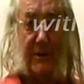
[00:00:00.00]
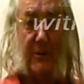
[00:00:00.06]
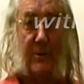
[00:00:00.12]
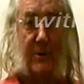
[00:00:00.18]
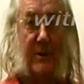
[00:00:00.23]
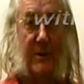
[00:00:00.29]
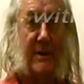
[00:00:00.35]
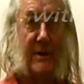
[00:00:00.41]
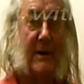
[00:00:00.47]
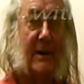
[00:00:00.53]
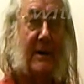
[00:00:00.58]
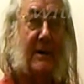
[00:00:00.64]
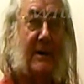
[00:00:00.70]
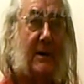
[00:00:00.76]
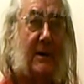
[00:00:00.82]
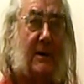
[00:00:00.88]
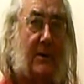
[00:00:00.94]
2 years
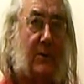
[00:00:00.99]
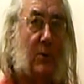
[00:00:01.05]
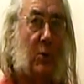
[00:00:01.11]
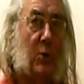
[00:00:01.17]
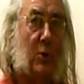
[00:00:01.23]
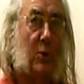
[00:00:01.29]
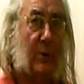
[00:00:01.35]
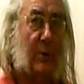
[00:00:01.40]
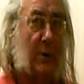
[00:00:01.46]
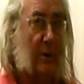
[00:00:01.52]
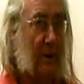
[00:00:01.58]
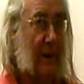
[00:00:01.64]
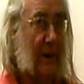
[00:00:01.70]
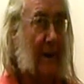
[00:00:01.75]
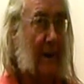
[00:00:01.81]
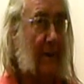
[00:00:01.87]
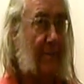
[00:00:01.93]
later, the war
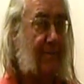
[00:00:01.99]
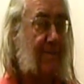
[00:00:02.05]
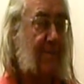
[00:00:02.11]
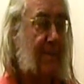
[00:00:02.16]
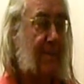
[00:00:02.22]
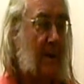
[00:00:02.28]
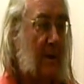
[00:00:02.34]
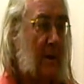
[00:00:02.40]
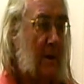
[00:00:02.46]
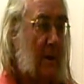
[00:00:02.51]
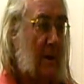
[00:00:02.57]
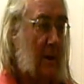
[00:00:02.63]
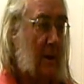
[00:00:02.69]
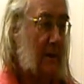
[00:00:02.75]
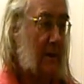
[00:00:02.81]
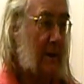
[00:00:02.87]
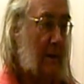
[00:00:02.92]
broke out.
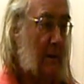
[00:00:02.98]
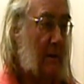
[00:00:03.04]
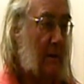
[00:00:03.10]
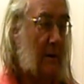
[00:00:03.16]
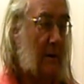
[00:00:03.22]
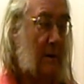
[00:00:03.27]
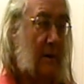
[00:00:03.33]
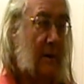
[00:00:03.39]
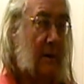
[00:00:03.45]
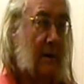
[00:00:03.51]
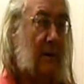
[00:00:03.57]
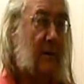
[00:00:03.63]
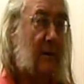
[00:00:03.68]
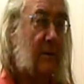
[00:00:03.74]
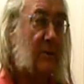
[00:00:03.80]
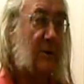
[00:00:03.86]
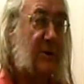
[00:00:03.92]
Now, I
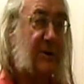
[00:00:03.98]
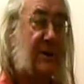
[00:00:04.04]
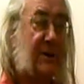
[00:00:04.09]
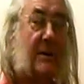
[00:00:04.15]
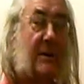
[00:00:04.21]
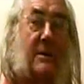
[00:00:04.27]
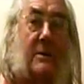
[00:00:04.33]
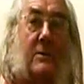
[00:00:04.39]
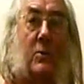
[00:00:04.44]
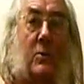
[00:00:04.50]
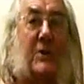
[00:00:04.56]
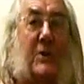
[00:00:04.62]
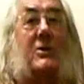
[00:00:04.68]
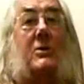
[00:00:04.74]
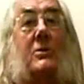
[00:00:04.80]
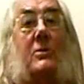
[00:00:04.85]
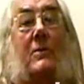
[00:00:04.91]
was
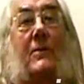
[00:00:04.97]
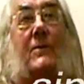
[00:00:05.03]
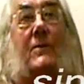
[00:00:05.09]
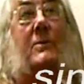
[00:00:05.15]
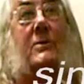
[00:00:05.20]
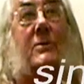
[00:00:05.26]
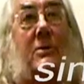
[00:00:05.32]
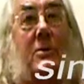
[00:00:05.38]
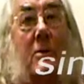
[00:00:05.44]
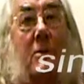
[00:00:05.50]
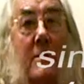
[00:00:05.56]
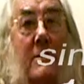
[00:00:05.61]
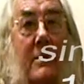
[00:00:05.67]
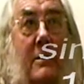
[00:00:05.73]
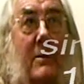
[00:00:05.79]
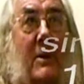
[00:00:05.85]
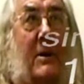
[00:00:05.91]
whisked off to
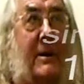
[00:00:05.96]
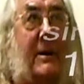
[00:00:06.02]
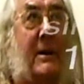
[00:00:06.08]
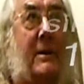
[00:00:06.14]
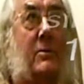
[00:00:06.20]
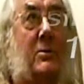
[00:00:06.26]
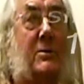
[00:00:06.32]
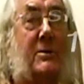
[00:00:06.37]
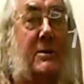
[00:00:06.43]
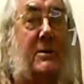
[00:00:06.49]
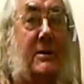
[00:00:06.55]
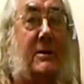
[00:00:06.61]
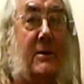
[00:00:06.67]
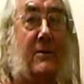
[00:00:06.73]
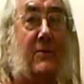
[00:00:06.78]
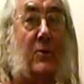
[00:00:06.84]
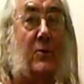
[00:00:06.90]
Scotland. My dad was a
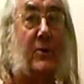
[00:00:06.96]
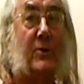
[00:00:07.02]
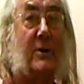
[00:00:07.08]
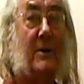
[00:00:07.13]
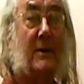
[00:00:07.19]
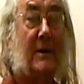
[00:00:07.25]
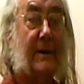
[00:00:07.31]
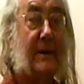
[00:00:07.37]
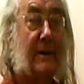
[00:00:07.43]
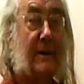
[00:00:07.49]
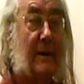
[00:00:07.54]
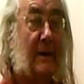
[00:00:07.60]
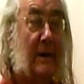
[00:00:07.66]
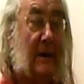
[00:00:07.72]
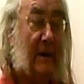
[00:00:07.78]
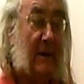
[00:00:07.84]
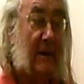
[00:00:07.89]
Seaforth Highlander,
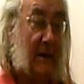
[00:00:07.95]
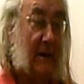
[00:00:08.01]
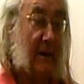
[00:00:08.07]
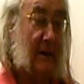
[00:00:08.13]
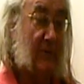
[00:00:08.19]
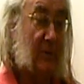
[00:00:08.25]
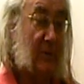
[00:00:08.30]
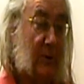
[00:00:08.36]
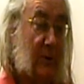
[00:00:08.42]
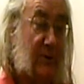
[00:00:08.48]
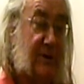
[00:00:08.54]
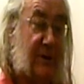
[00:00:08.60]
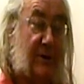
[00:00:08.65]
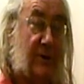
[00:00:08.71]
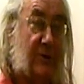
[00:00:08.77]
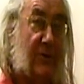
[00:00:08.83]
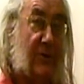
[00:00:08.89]
and we were
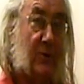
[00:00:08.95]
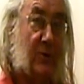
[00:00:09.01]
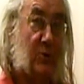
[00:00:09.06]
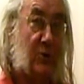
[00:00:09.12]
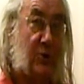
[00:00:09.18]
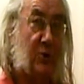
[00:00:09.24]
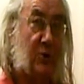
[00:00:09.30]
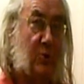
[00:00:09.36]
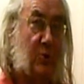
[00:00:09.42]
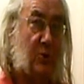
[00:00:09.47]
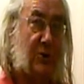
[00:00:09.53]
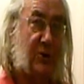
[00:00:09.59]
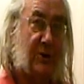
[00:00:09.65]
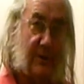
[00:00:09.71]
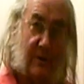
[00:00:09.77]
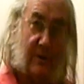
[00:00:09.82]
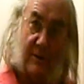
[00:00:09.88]
sent to Fort George in